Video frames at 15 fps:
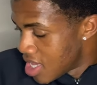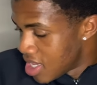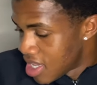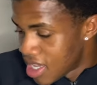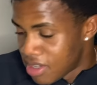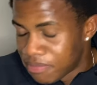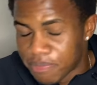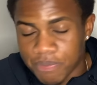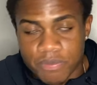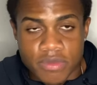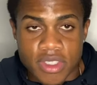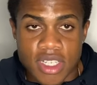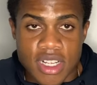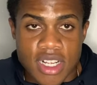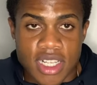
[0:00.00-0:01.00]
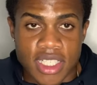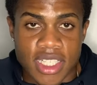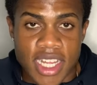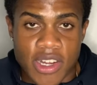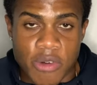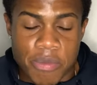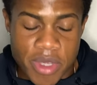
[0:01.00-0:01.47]
yep,
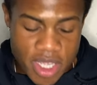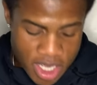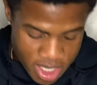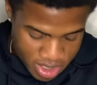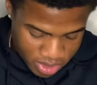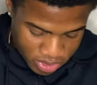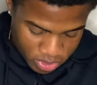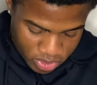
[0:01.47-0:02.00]
that'll be it.